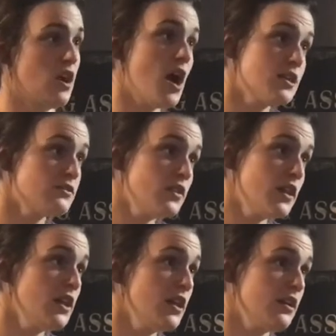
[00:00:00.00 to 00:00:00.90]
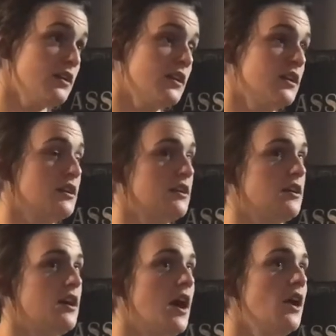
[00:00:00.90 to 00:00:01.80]
CrossFit,
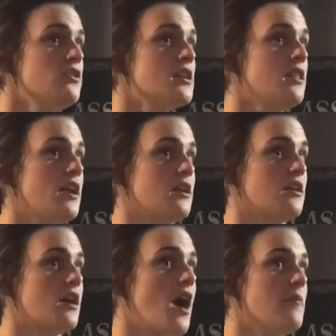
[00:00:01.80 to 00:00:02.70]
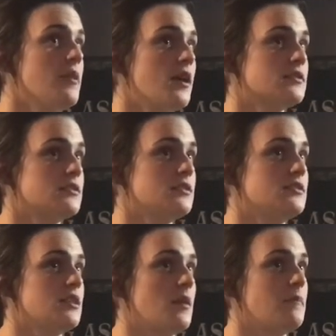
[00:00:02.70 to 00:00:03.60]
I really like
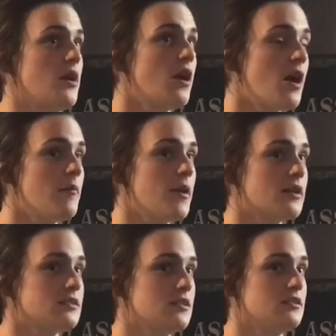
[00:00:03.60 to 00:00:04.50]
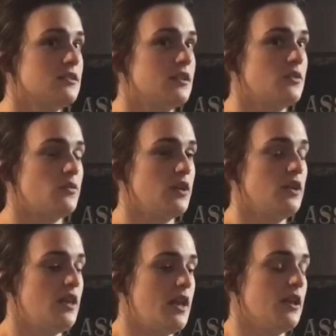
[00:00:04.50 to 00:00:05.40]
complexes, like bear complexes, where
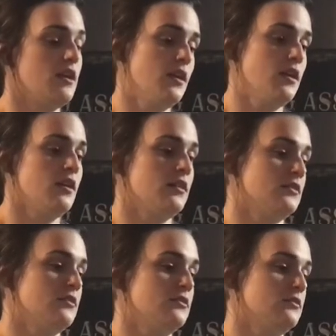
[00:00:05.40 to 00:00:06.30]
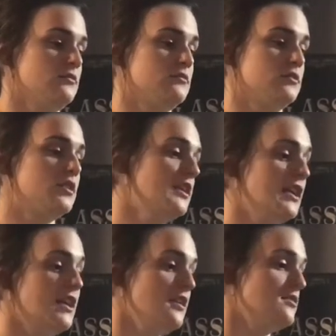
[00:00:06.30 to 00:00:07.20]
you like
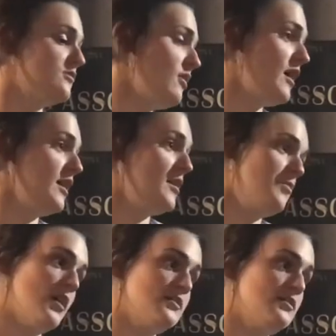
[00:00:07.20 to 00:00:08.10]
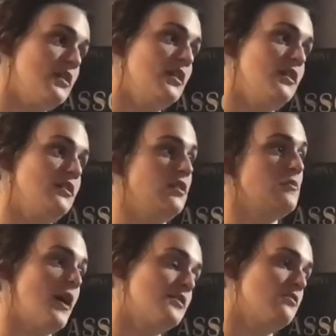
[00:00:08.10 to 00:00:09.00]
clean it, squat it, press it, and then you
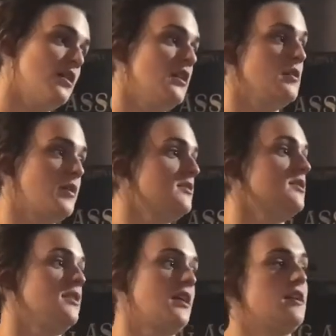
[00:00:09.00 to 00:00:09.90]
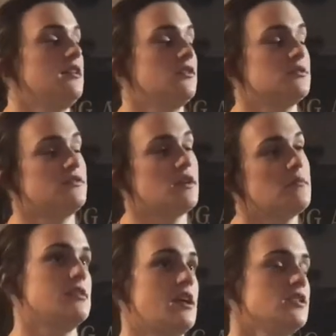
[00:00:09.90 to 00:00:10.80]
back squat it and you press it again. I think those are.
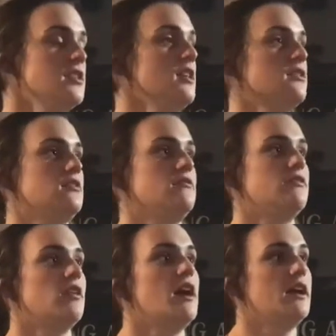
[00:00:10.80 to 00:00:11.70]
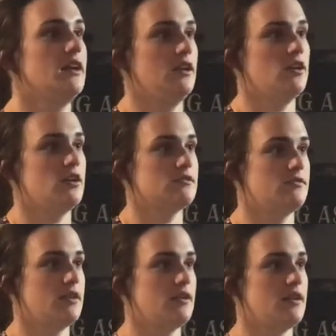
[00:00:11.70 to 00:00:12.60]
And I just like the variety in
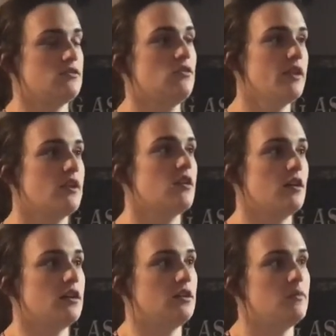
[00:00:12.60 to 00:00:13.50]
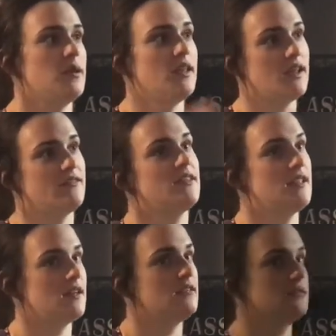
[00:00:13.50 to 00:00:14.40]
CrossFit. I don't like cardio, but I like
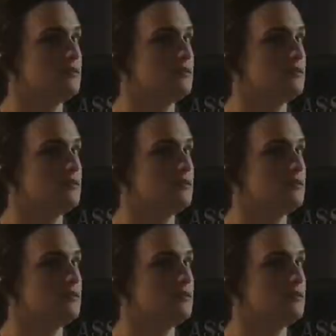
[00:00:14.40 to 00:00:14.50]
everything else.